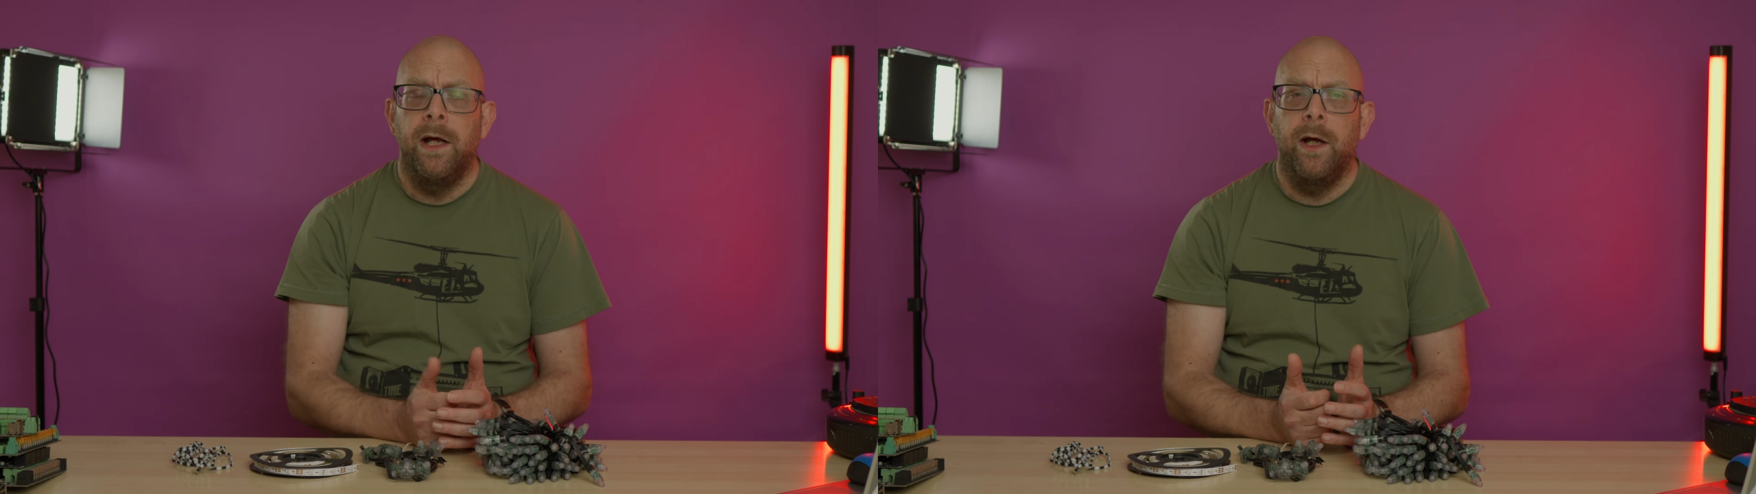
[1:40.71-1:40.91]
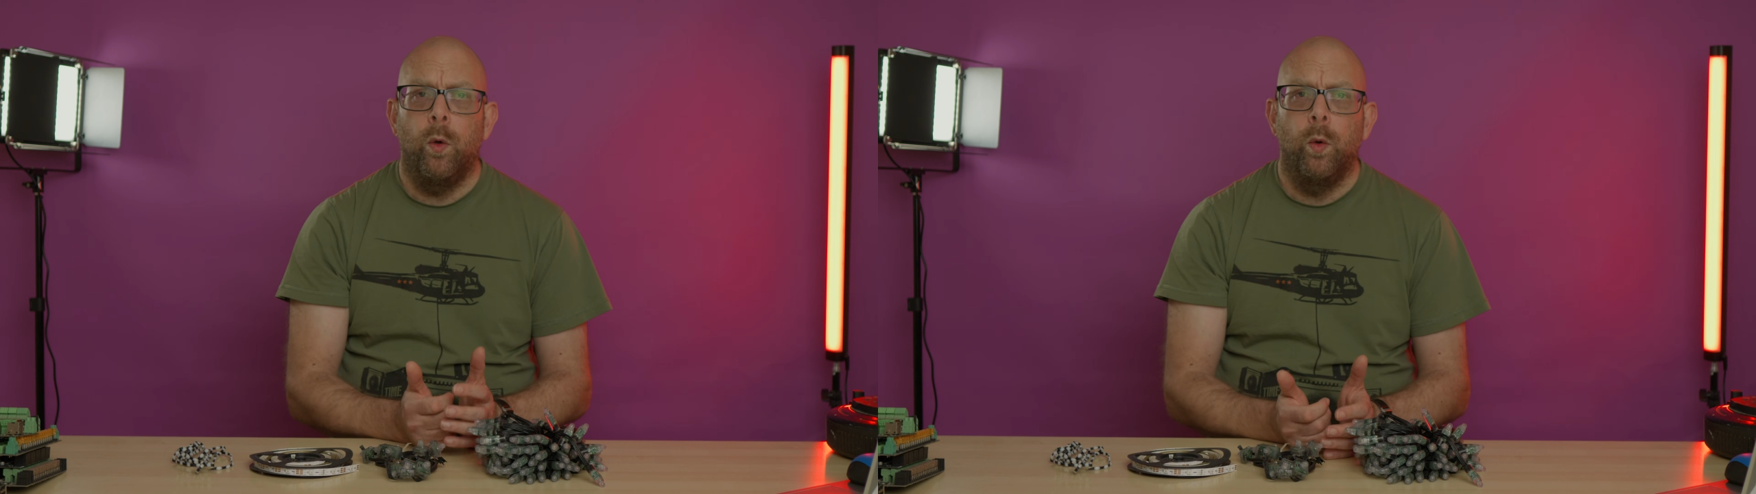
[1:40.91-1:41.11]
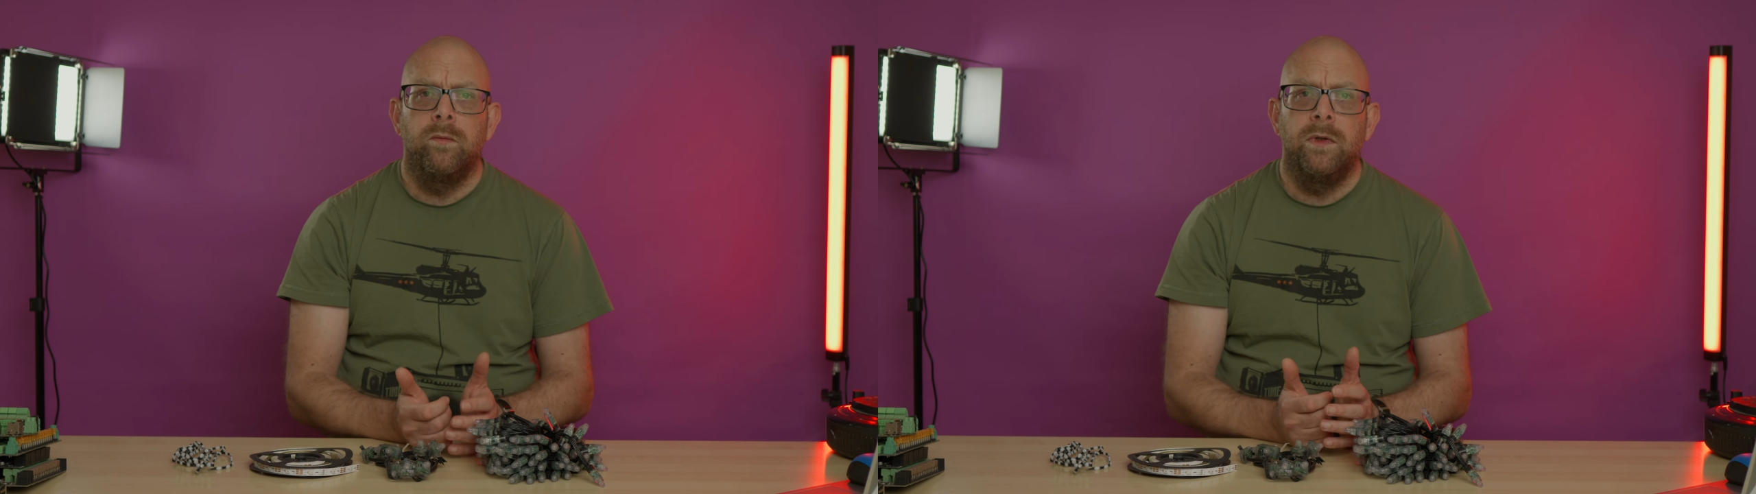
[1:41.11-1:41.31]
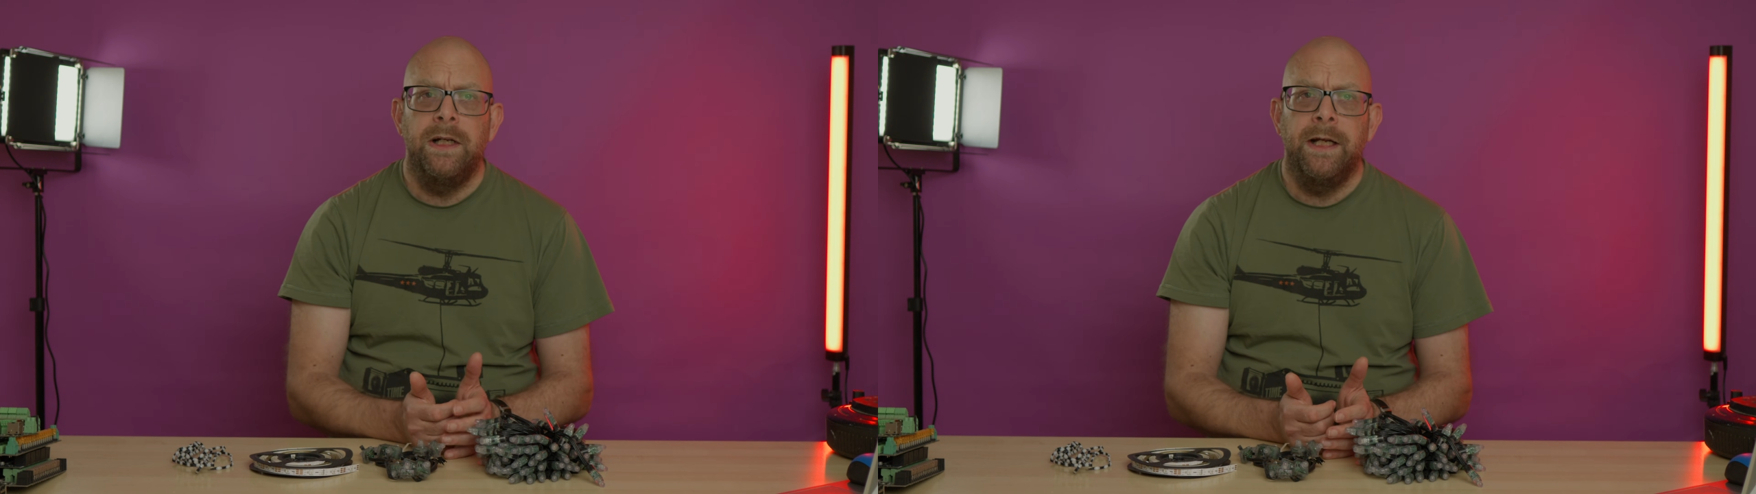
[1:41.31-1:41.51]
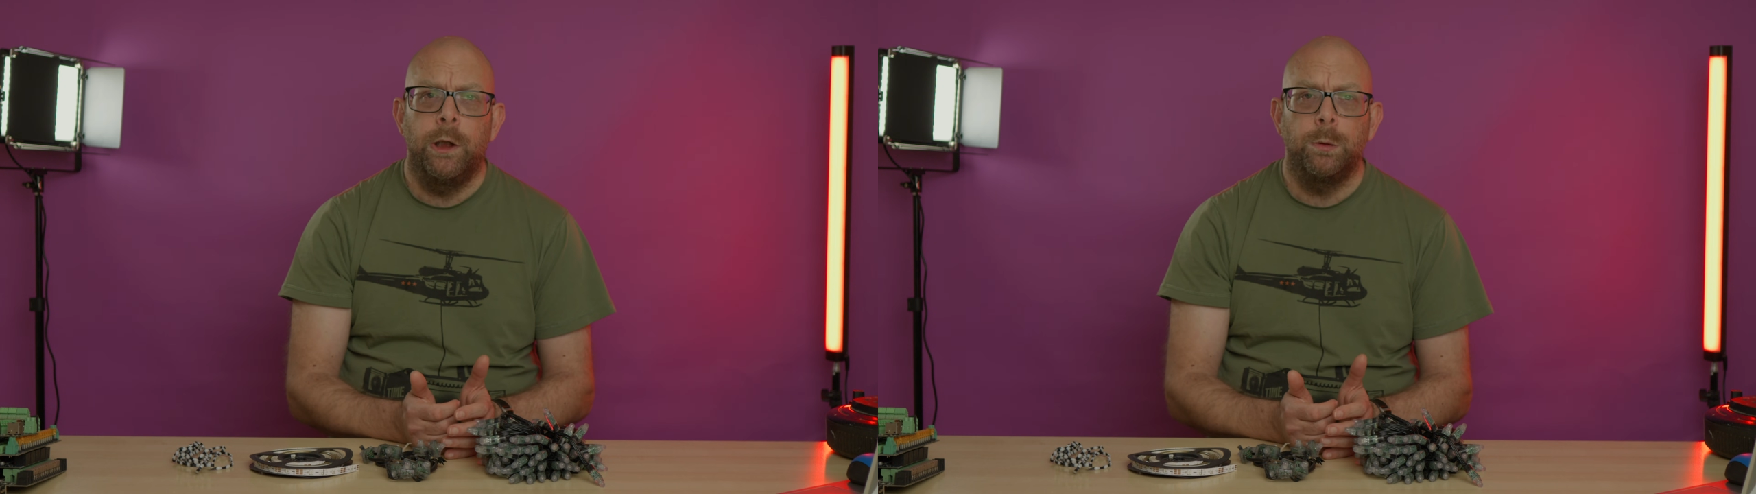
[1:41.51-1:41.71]
It all
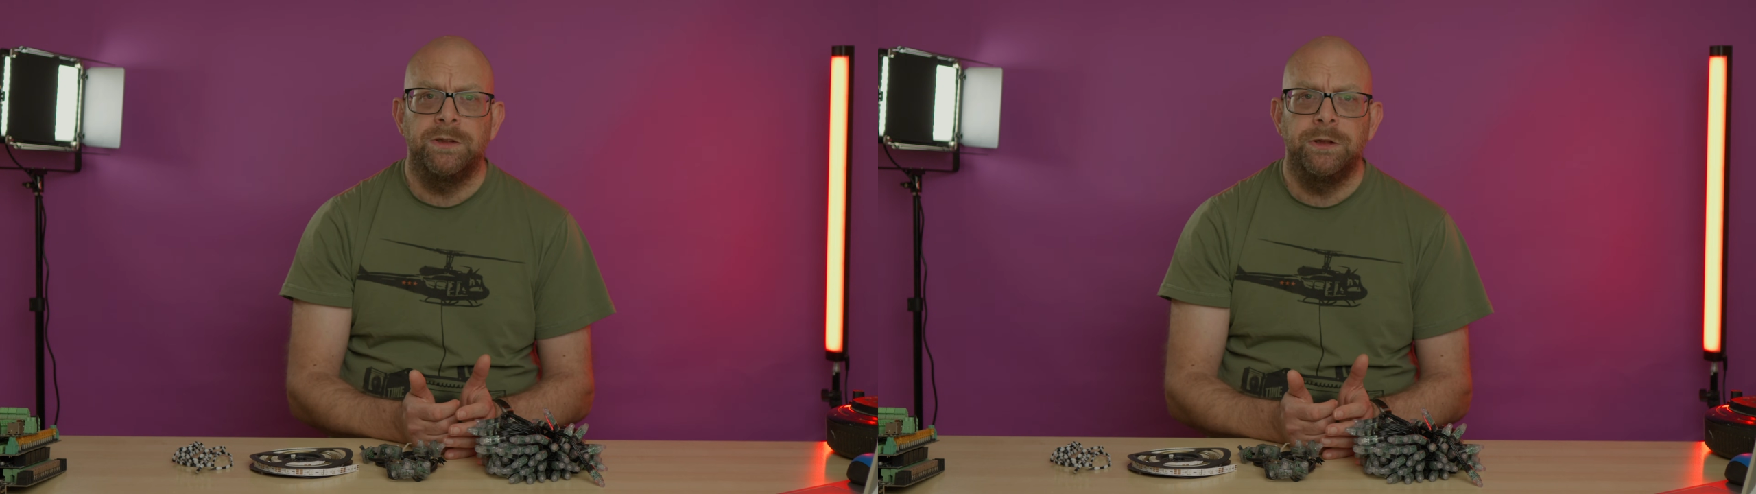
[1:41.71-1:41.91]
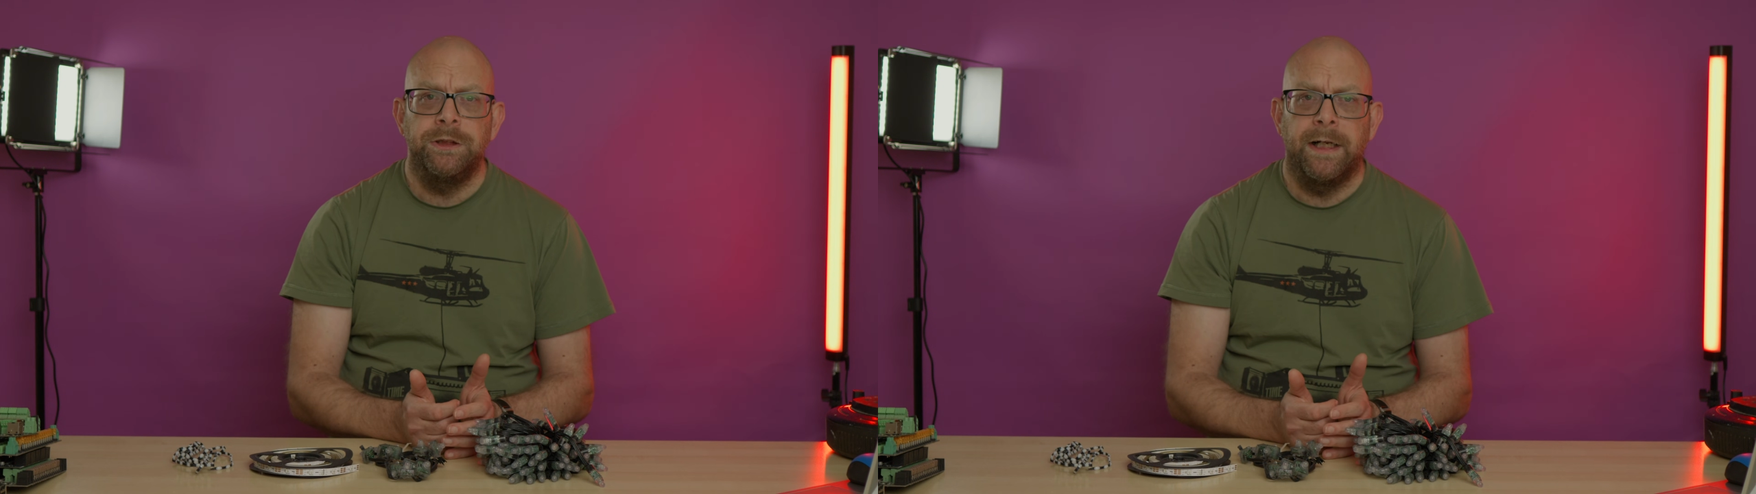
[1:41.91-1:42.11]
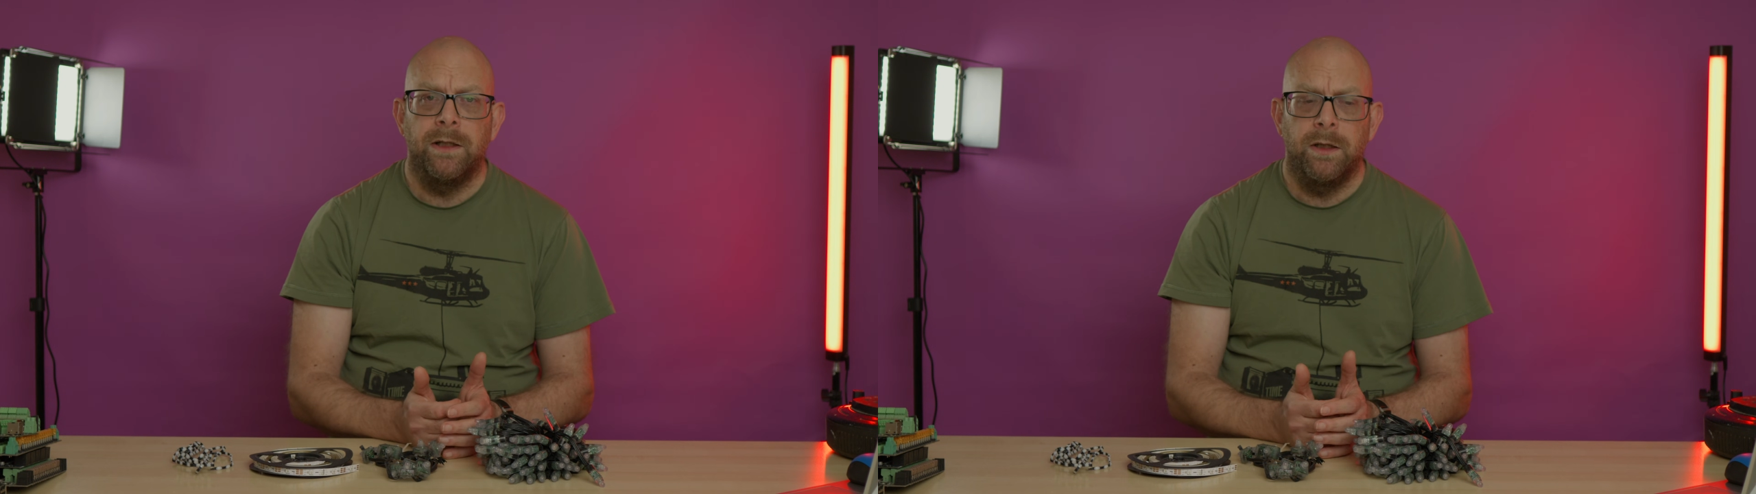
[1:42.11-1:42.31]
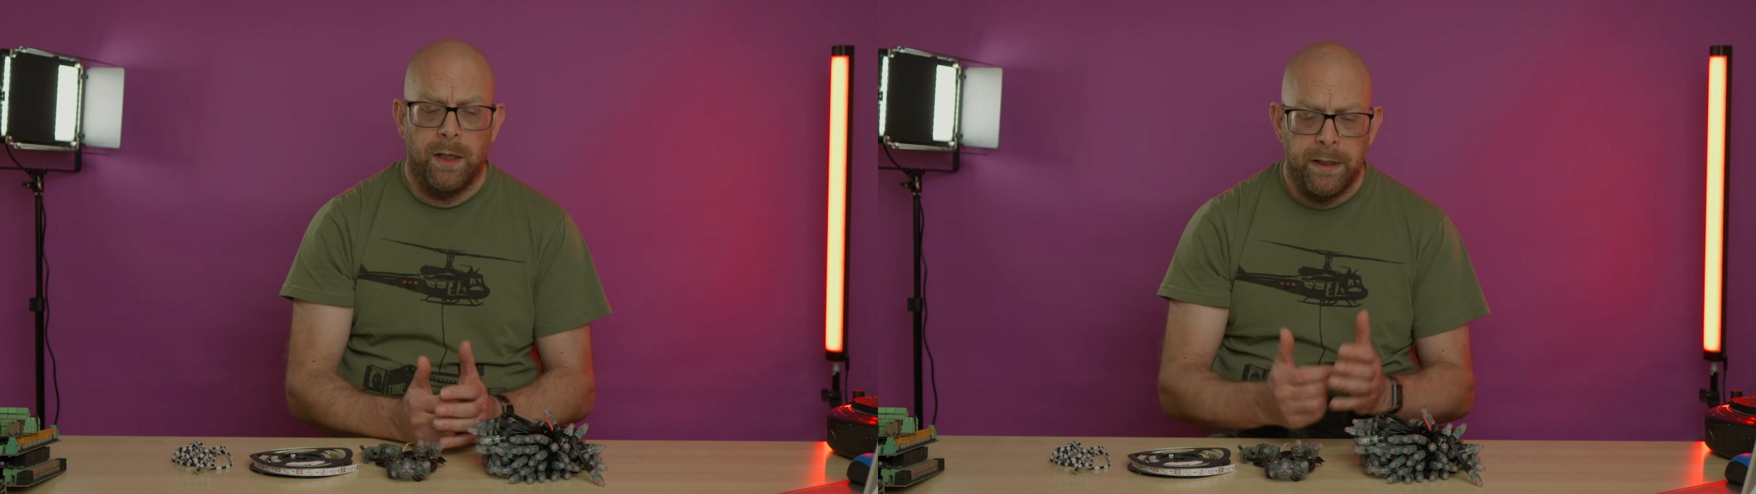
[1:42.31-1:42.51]
really helps the channel